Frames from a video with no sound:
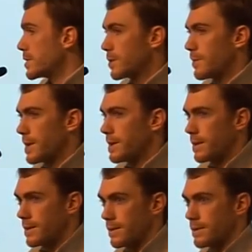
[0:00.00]
company
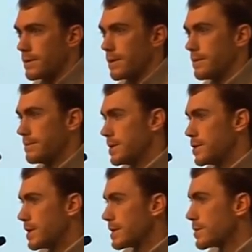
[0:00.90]
and
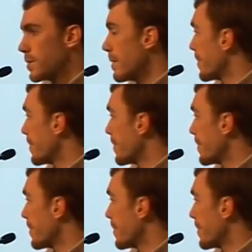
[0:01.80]
engineer school.